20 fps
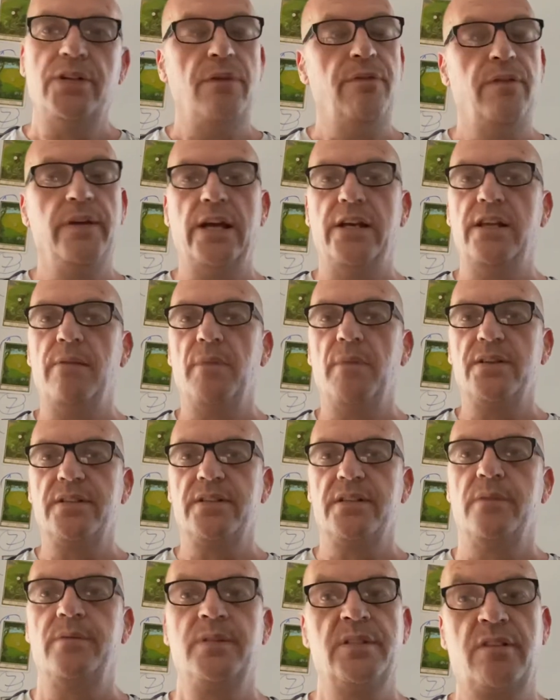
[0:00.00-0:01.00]
forget you must
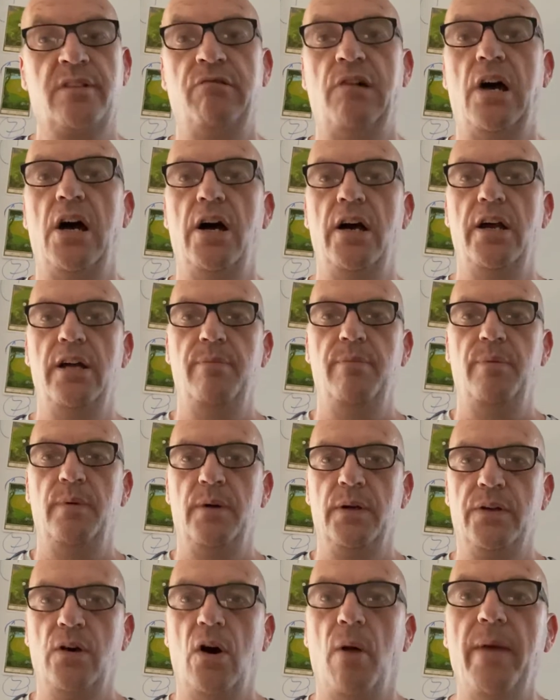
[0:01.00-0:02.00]
subscribe,
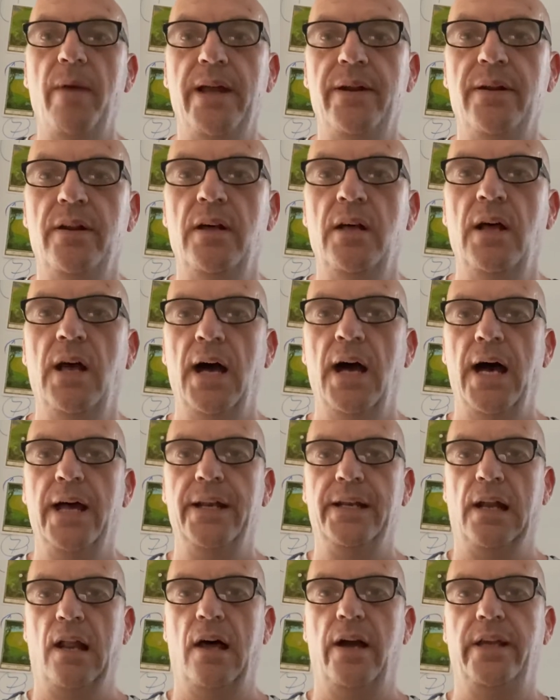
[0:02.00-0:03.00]
comment
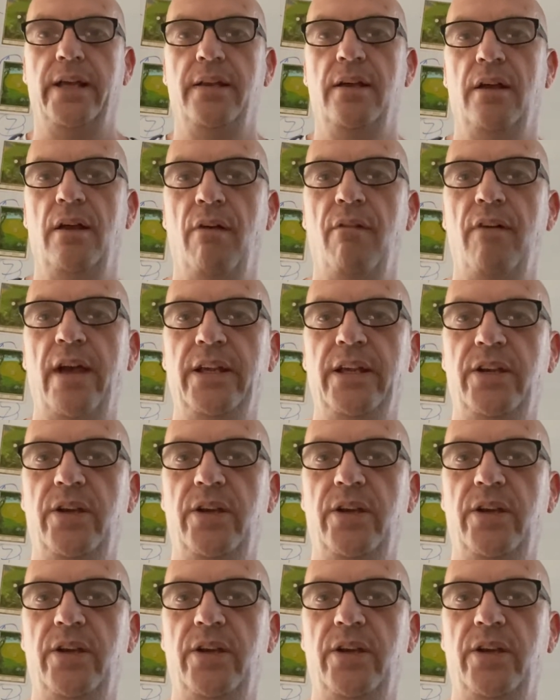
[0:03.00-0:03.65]
and like. Thank